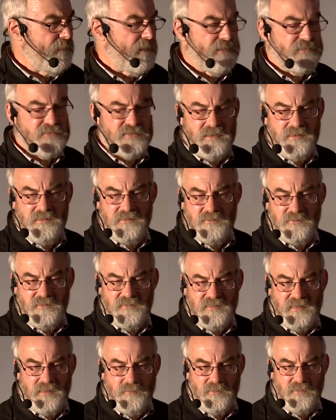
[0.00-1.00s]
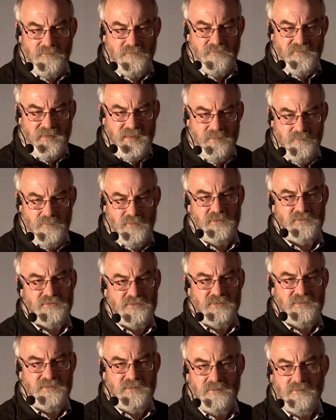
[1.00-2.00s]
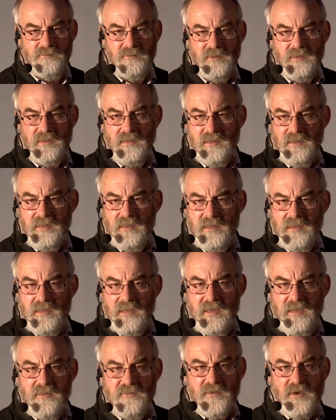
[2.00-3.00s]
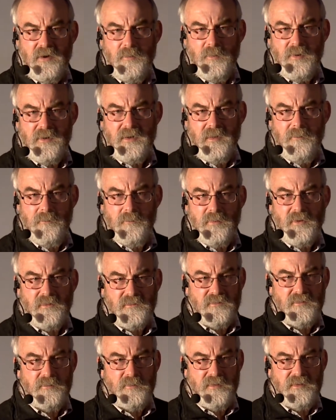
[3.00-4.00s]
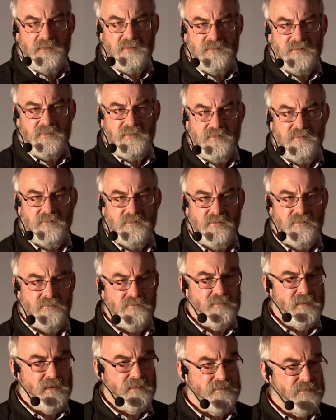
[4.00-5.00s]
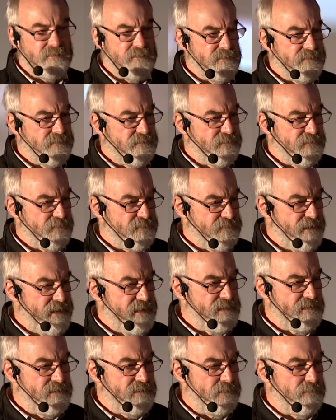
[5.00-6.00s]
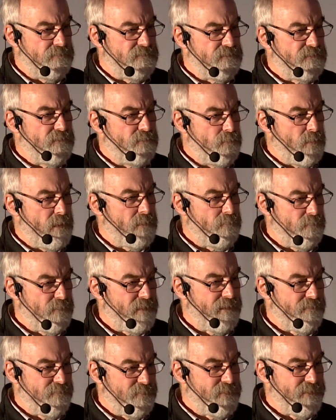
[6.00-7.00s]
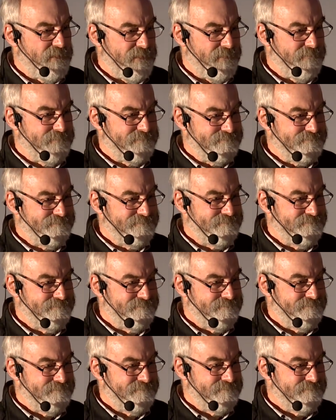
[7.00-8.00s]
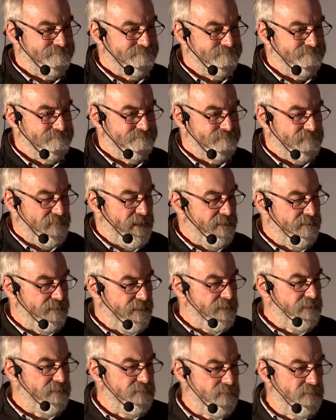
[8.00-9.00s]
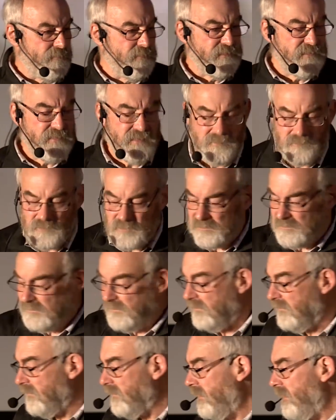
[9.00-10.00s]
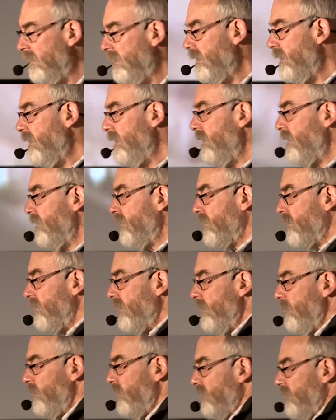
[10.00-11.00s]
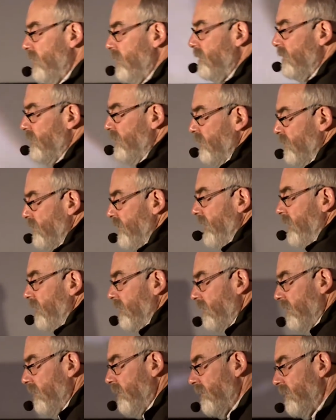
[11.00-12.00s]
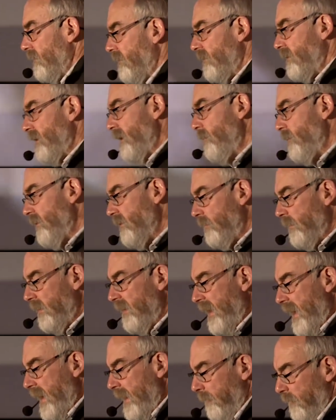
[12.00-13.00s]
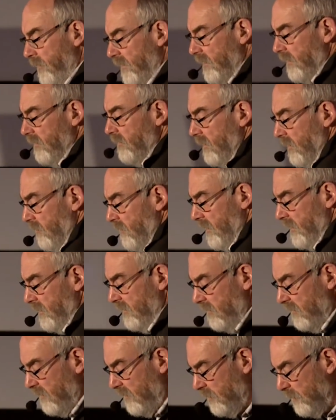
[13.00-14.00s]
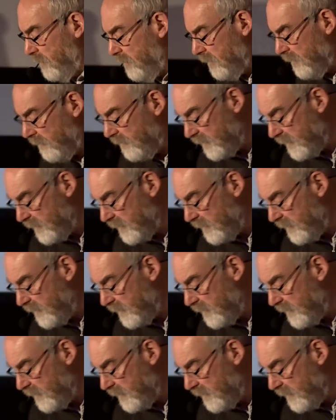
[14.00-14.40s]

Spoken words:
what I'm trying to do is say what a framework should do is open up possibilities rather than constrain you to one way of working. Yeah, nothing wrong with time boxes. Scrum's huge strength, and Scrum has been absolutely vital to all of